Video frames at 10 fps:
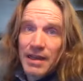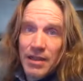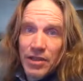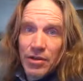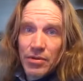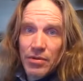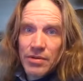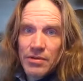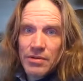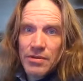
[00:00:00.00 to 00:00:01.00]
of you.
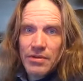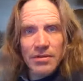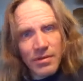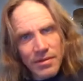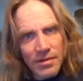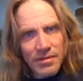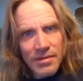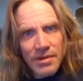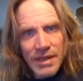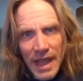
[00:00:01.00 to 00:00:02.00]

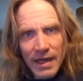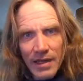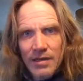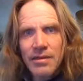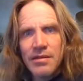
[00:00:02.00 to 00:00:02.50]
Get it?